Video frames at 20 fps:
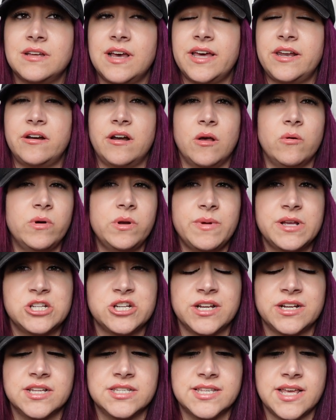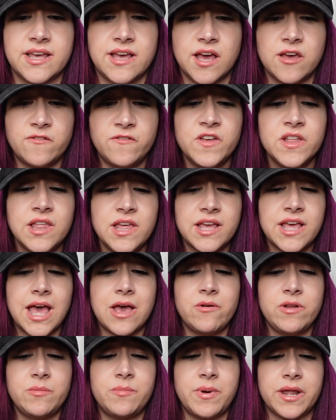I don't know. What am I trying to say? I feel like
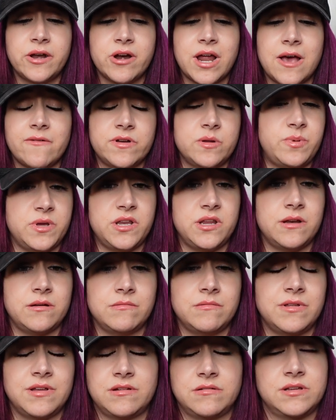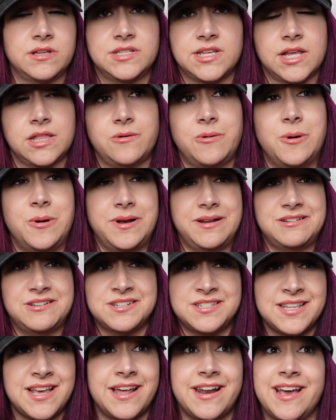I would better have an opinion exactly what I
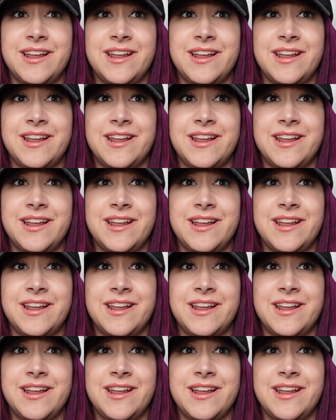just said.